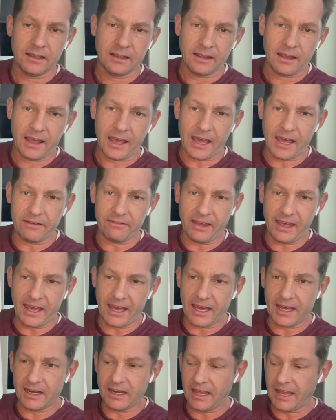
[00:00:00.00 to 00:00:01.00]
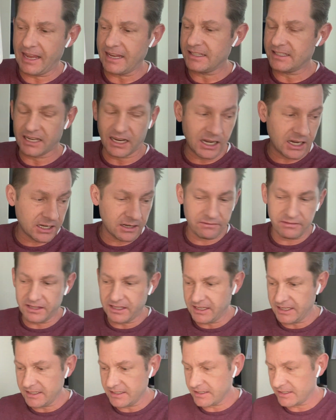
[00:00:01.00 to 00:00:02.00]
have had a ton of
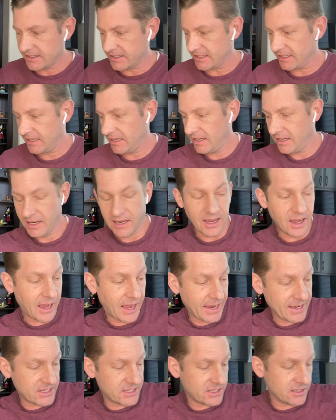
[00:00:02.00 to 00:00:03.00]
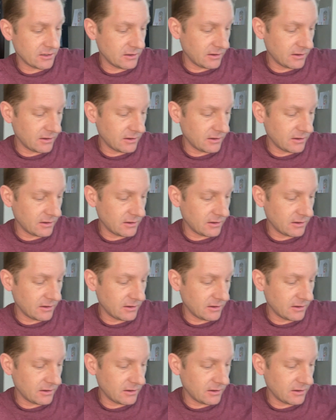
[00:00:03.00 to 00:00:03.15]
these. I still